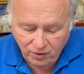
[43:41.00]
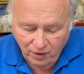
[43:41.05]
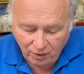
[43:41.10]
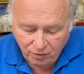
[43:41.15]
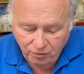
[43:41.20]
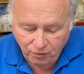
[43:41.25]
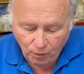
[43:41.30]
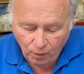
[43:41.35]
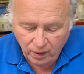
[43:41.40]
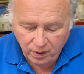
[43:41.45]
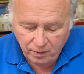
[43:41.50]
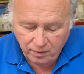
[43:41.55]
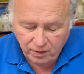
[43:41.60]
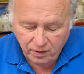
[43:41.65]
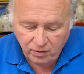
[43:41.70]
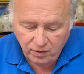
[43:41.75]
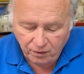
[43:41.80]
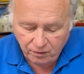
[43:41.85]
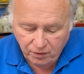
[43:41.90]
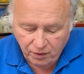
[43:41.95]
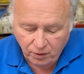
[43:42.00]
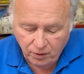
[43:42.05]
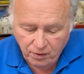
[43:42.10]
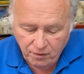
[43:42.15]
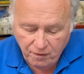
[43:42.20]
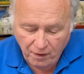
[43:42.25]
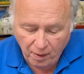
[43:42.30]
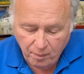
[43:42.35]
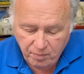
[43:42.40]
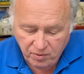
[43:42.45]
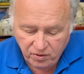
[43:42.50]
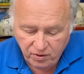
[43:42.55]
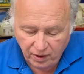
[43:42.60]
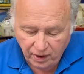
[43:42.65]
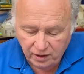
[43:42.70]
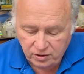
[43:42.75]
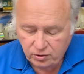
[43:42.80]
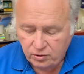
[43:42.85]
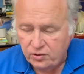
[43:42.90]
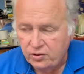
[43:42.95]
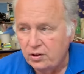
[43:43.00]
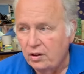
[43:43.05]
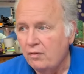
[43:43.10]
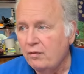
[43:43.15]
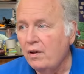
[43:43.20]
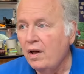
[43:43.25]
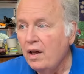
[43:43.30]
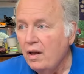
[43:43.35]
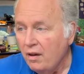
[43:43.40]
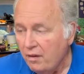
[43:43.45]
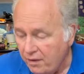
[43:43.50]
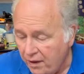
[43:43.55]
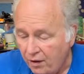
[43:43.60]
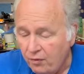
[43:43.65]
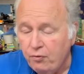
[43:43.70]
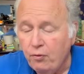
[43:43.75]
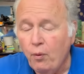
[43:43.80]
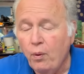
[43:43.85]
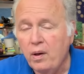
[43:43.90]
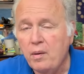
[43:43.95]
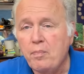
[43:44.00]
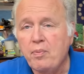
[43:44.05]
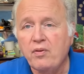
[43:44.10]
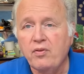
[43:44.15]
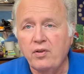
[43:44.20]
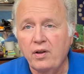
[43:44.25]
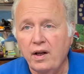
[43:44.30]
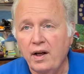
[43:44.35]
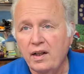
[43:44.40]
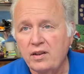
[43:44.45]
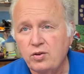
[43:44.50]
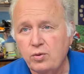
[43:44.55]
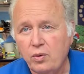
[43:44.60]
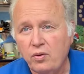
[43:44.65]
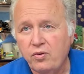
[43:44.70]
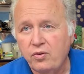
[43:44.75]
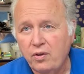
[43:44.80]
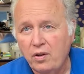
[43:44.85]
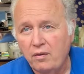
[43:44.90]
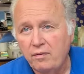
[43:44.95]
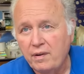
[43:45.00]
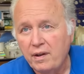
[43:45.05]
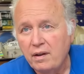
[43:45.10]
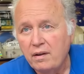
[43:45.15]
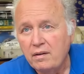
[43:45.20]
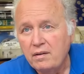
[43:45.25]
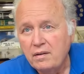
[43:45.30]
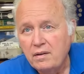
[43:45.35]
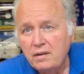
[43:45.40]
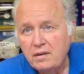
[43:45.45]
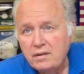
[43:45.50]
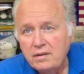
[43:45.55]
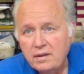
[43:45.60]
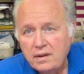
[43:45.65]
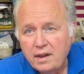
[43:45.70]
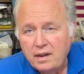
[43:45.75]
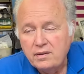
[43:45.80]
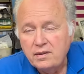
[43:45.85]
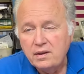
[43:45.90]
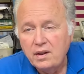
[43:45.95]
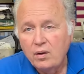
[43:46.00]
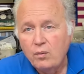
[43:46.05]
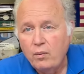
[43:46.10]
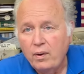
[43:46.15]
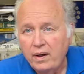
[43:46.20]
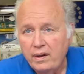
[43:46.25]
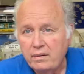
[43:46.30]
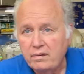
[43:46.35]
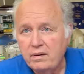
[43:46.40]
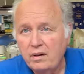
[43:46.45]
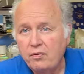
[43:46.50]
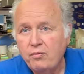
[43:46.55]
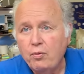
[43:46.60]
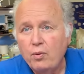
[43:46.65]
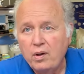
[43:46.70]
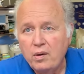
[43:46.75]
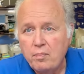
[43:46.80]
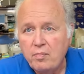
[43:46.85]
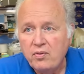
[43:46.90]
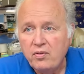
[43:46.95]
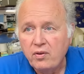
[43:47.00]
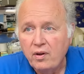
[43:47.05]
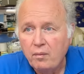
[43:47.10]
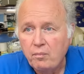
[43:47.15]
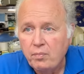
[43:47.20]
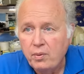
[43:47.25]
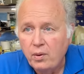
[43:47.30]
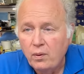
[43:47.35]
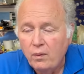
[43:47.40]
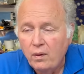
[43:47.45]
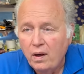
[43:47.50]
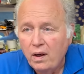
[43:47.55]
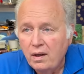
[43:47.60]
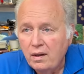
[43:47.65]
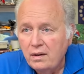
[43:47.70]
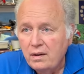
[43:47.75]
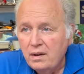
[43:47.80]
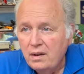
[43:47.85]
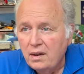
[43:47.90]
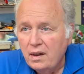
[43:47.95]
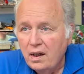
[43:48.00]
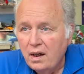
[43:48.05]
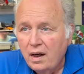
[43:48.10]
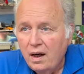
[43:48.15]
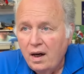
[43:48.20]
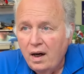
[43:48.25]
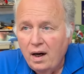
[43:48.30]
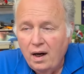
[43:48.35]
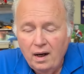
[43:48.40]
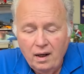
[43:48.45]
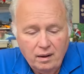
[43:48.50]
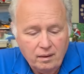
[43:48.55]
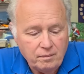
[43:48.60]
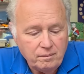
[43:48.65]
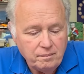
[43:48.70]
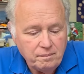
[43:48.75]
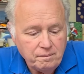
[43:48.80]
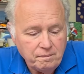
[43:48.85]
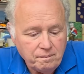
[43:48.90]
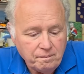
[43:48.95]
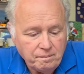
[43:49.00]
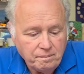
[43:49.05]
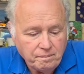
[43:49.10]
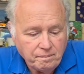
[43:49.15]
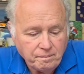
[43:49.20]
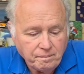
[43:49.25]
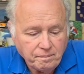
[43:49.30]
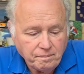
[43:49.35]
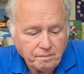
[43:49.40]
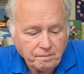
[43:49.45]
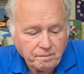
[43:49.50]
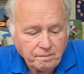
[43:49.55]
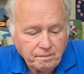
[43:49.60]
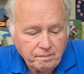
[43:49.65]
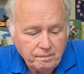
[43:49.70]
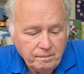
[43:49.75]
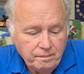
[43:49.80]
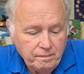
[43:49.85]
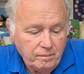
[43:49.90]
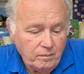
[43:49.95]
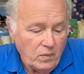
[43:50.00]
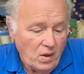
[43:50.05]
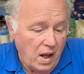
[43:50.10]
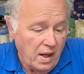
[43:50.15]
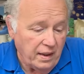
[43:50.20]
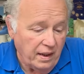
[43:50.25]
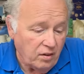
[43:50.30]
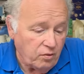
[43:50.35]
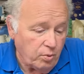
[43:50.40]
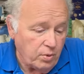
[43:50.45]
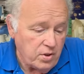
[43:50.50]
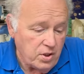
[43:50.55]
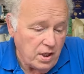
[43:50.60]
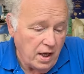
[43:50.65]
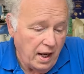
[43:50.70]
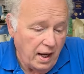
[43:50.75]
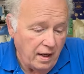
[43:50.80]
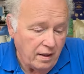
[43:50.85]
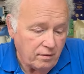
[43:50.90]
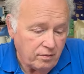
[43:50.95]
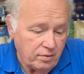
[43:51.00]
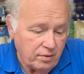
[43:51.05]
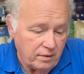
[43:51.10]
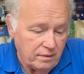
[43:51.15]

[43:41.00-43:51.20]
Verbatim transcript: have 40, these have 35% actual silver. They're 40% actual silver. Gotcha. That's their weight. They're 40% pure. Um, and that's what you have.